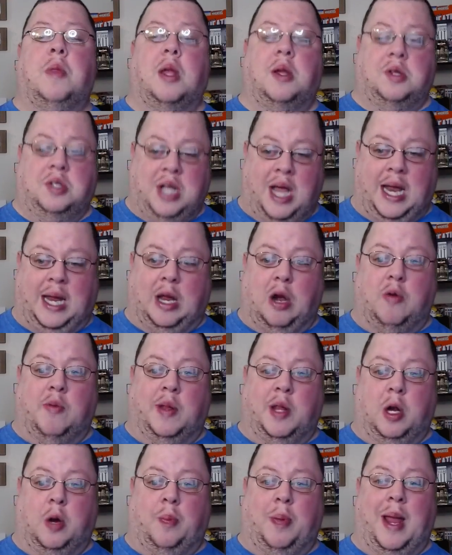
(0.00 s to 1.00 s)
take over
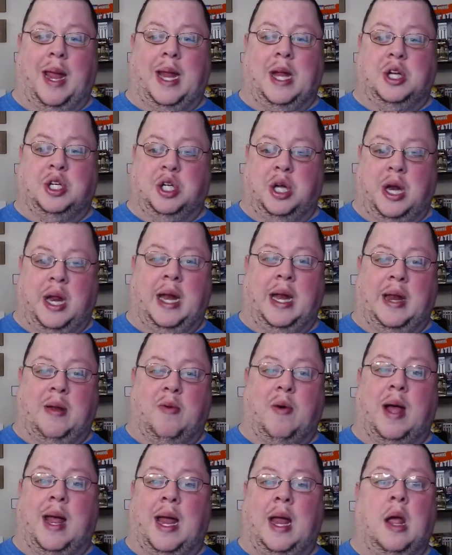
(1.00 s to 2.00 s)
their page in any
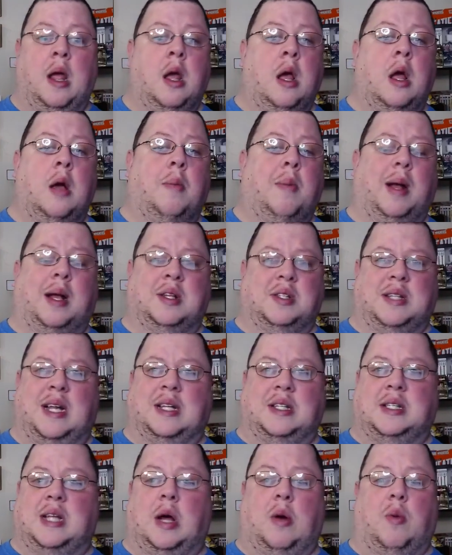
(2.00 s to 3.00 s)
way, because that's
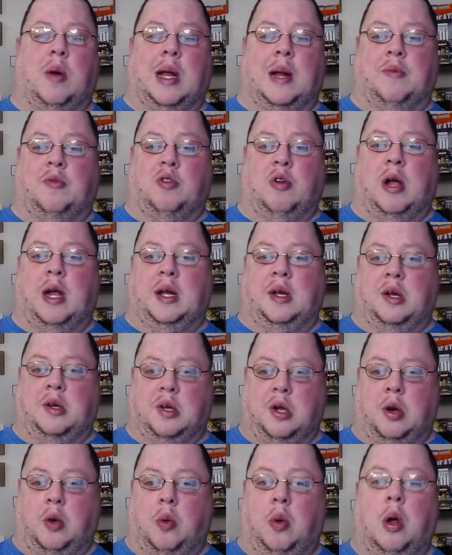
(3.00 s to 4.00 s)
not what I'm trying to
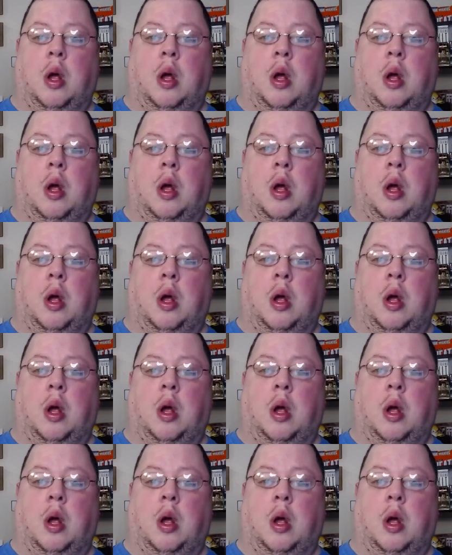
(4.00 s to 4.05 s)
do.